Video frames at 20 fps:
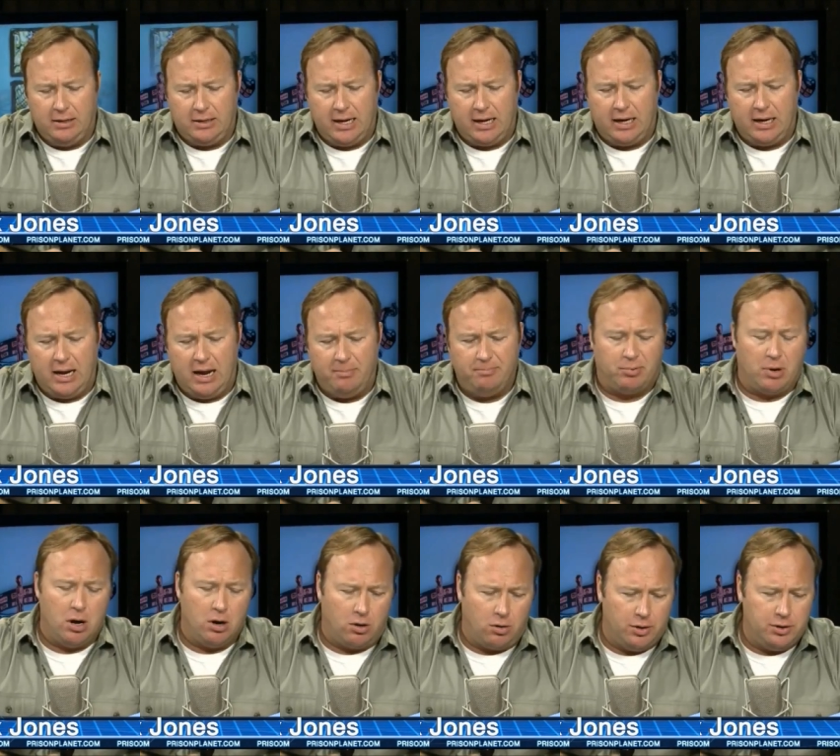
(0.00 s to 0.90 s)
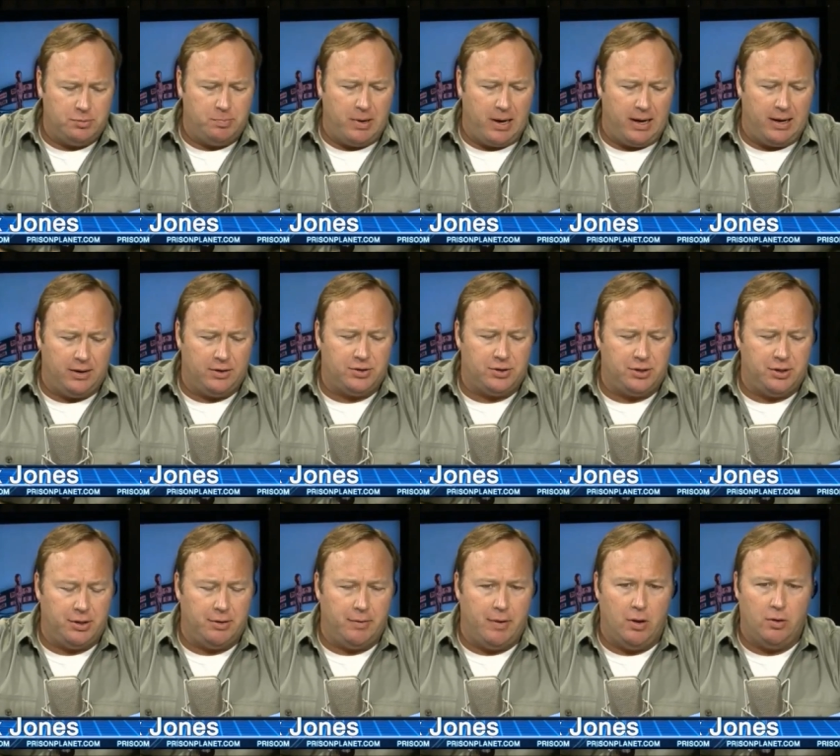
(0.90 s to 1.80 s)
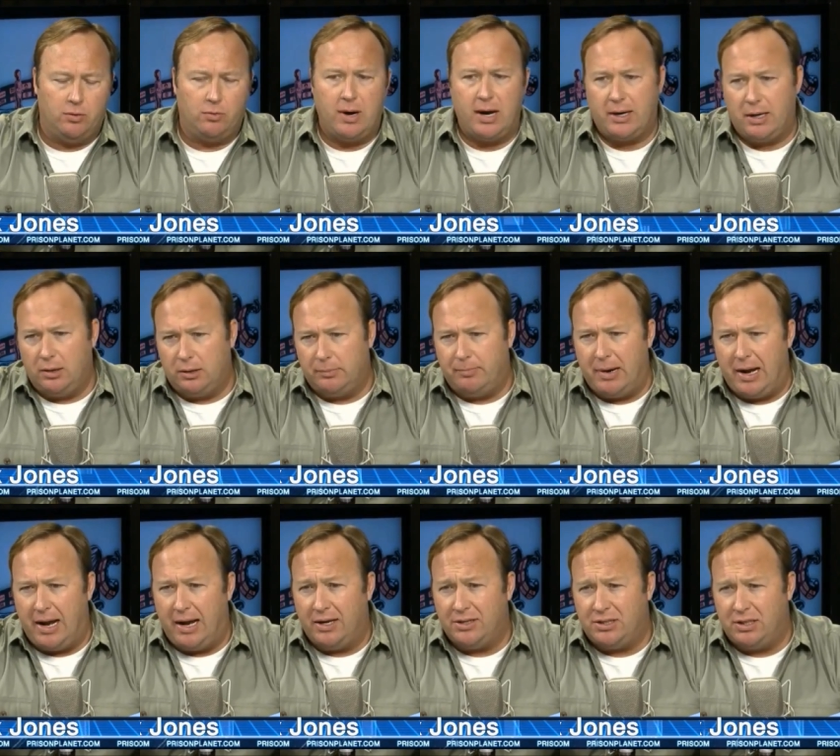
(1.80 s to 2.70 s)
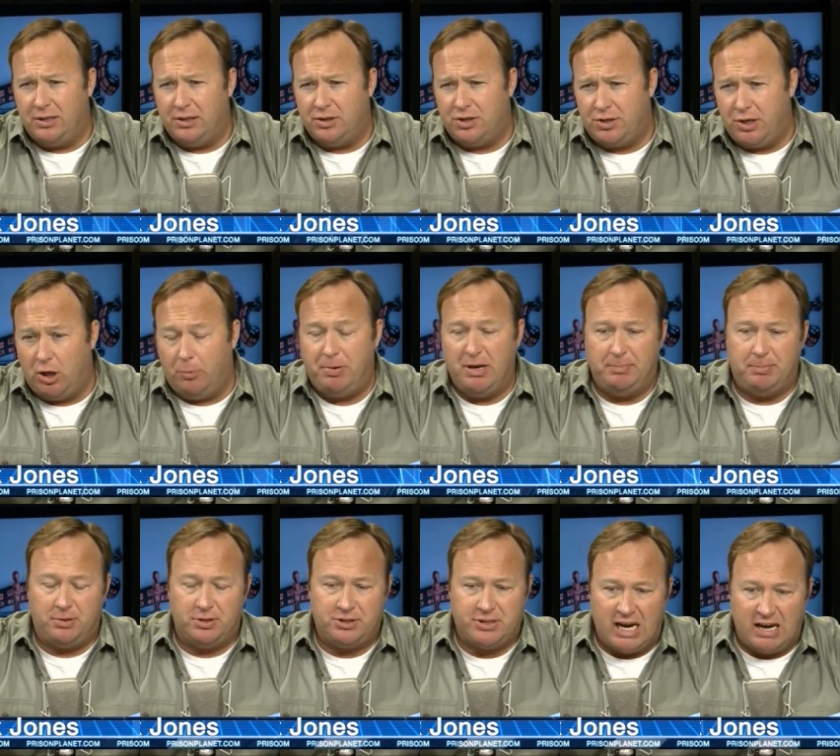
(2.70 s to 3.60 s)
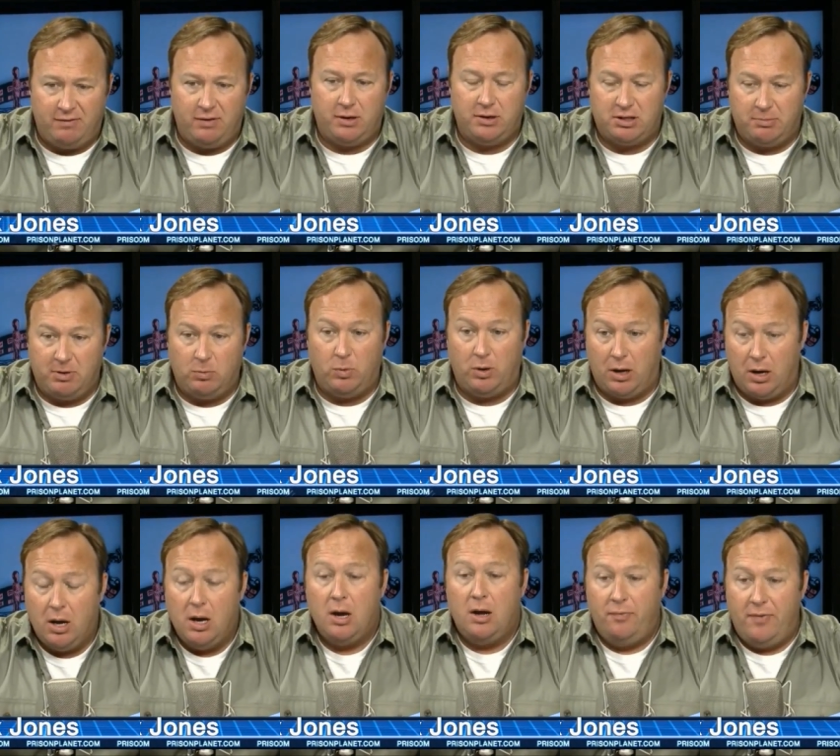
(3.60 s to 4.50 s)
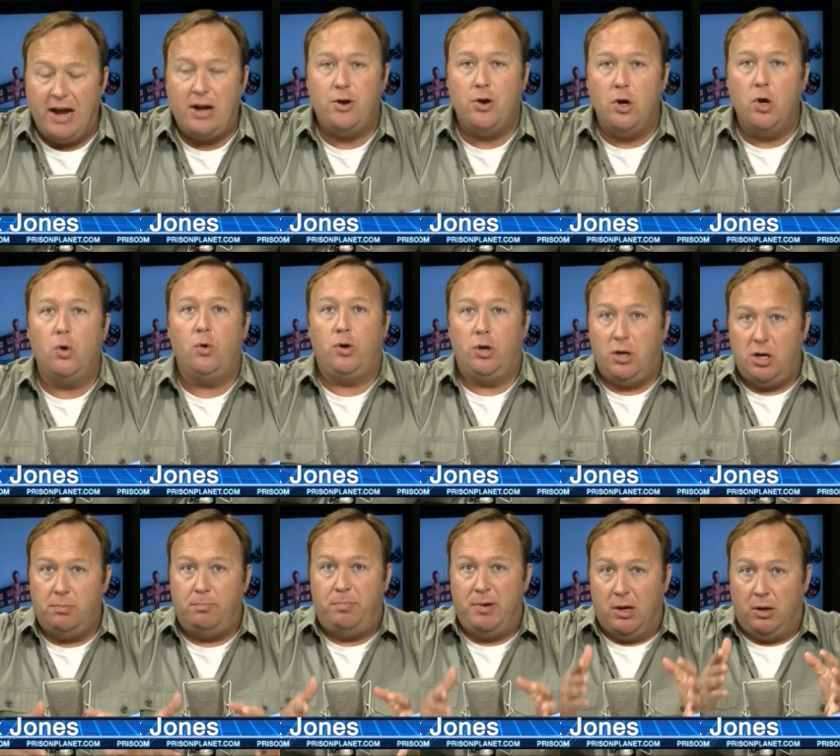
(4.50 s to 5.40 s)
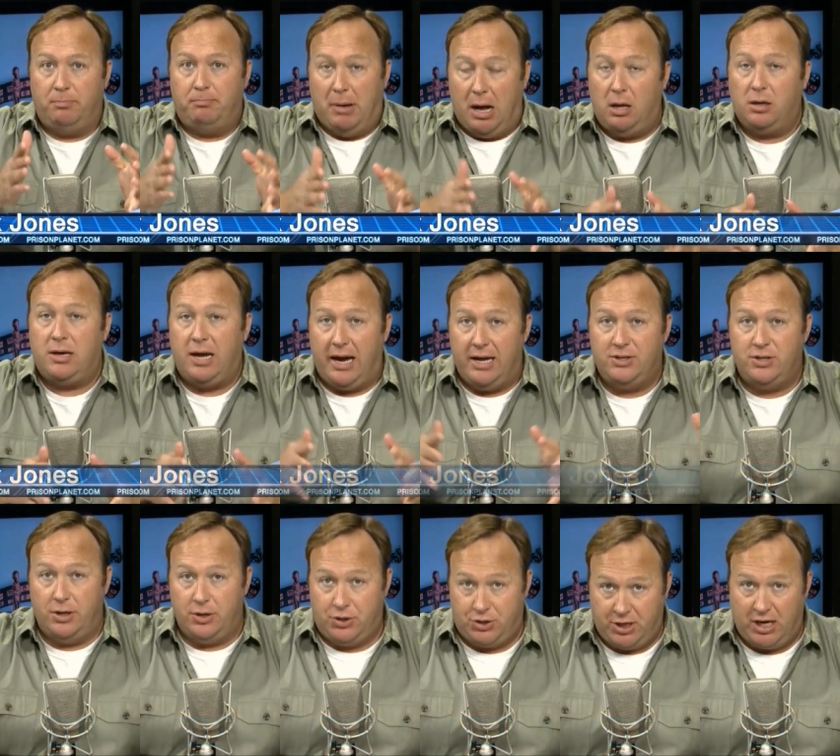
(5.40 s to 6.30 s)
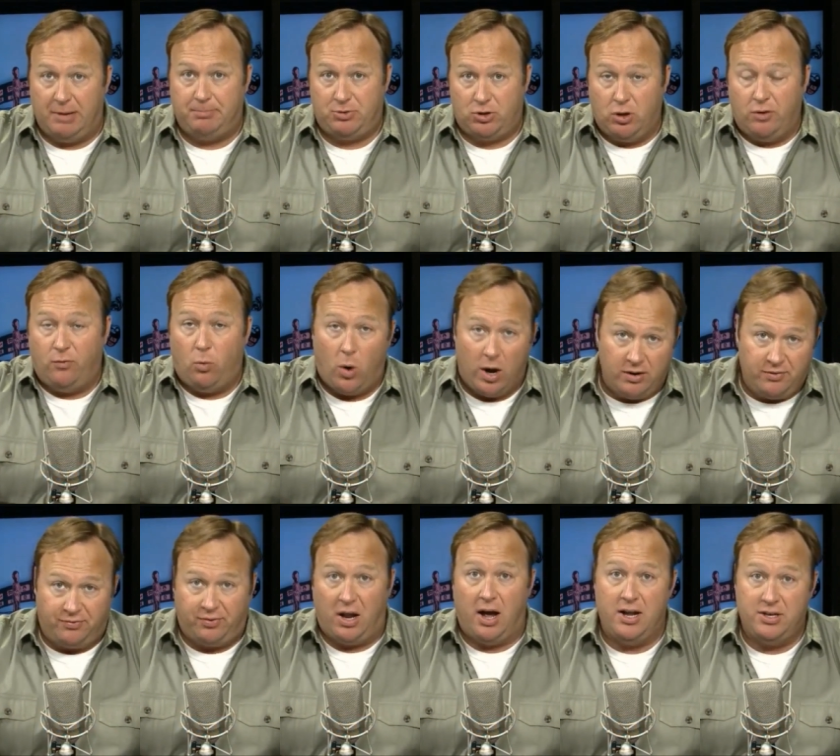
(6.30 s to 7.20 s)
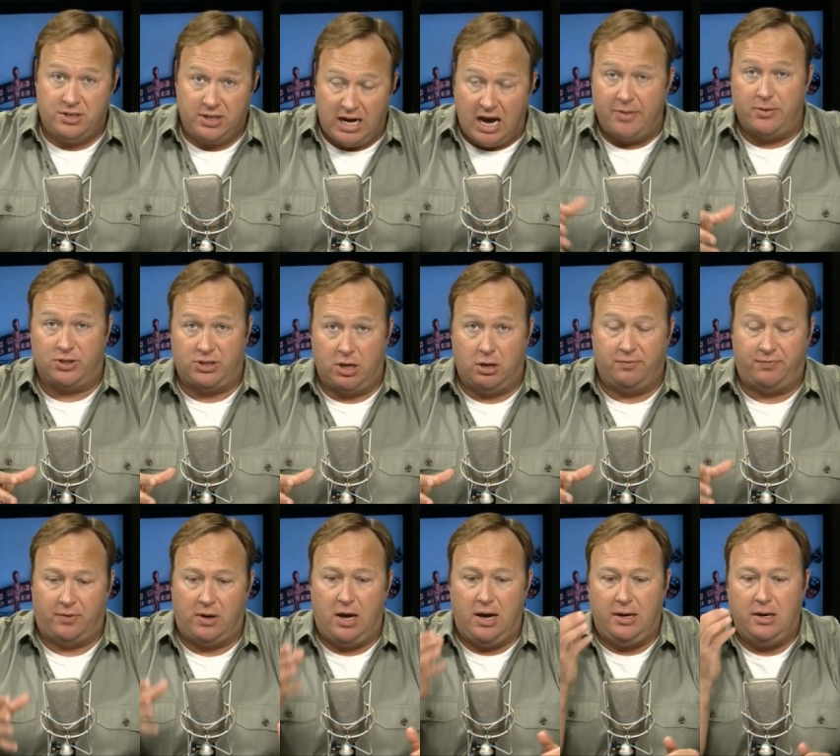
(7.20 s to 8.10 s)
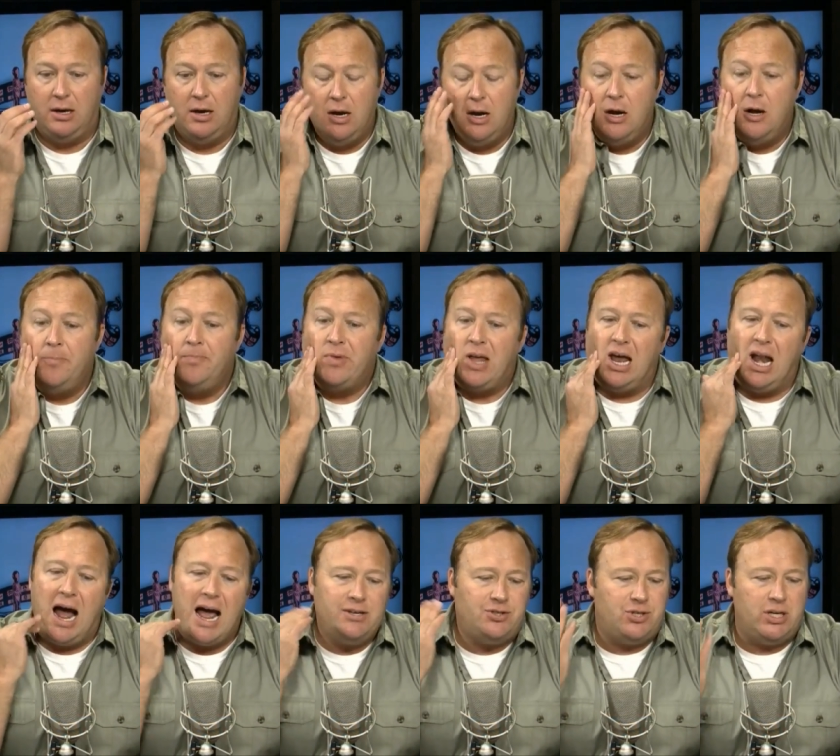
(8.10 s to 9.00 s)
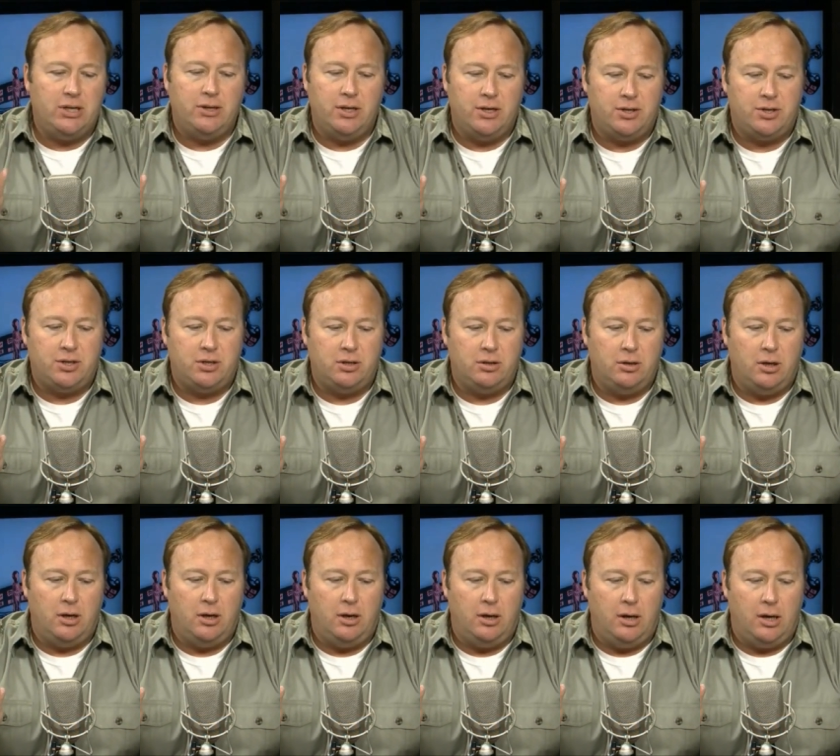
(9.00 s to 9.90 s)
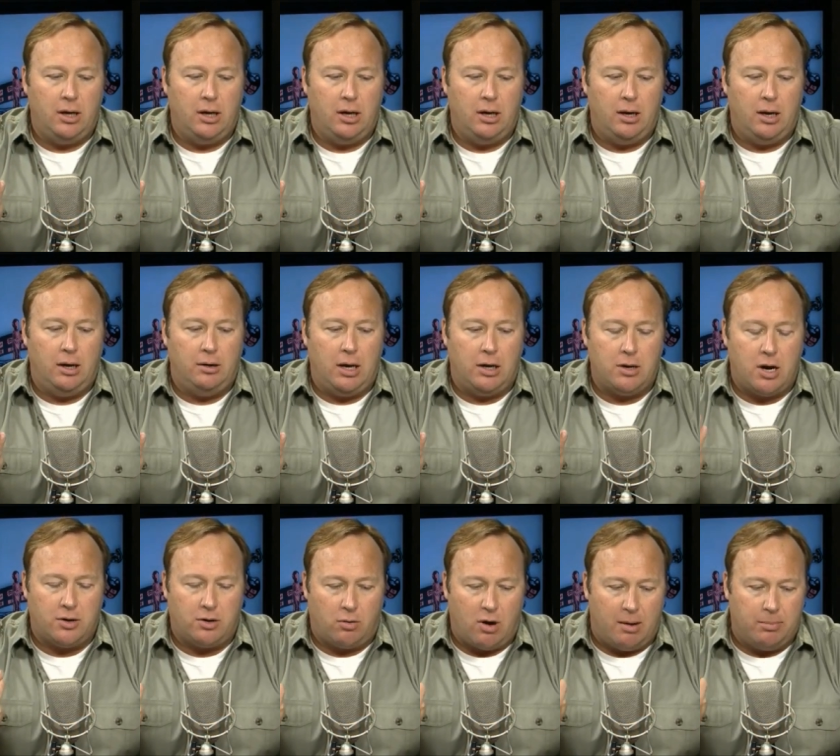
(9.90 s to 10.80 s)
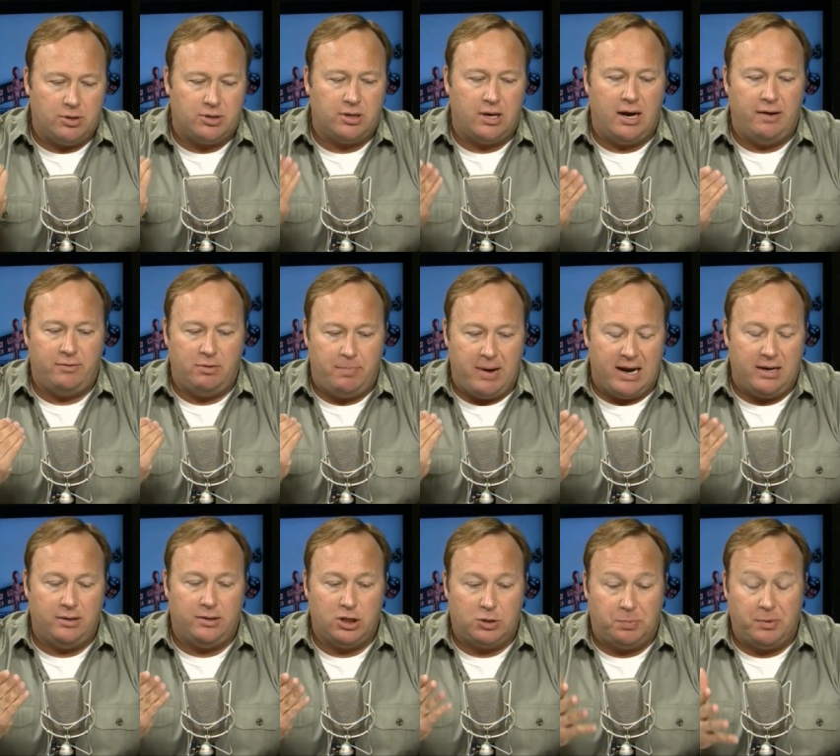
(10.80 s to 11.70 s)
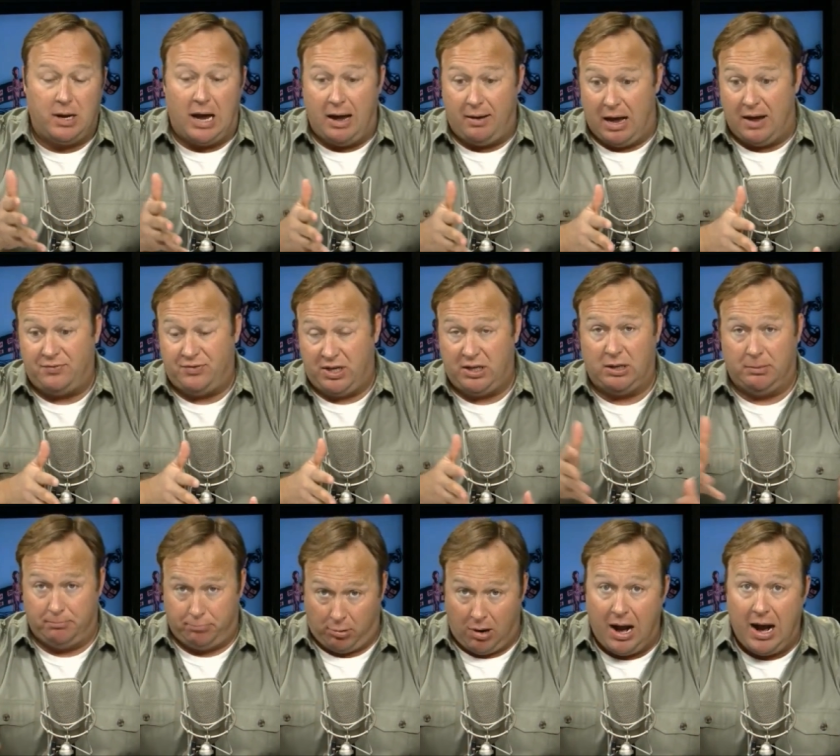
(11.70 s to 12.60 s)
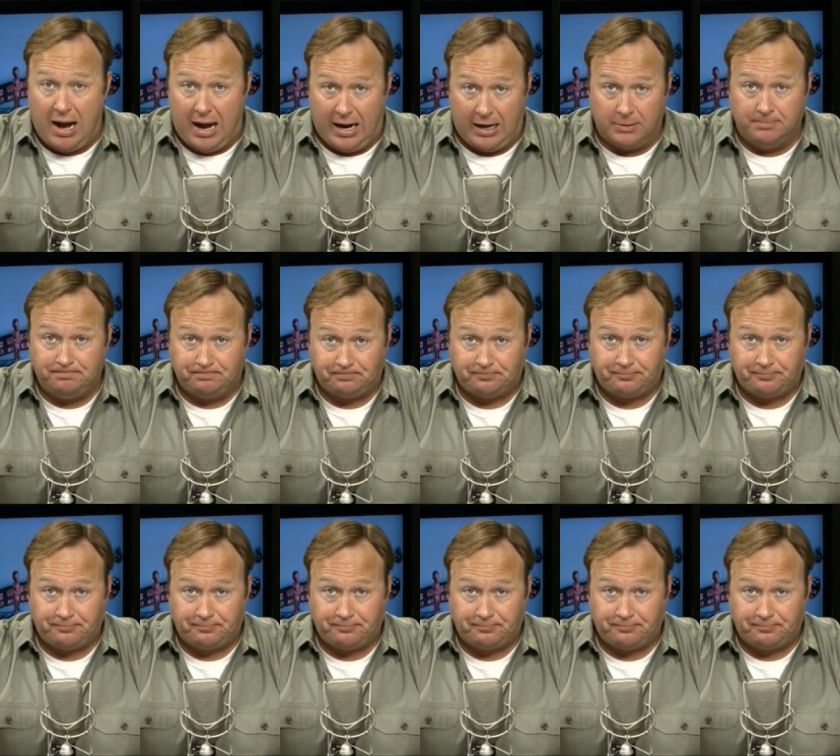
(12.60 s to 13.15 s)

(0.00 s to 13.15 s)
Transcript: that they could have brokerage banks, you know, own regular banks and then steal people's savings. I mean, we, they knew you need to build bulkheads in a ship so if one floods, the others don't flood. And I see this, and, and Dr. Robertson and I have debated this, but I, I've seen them brag,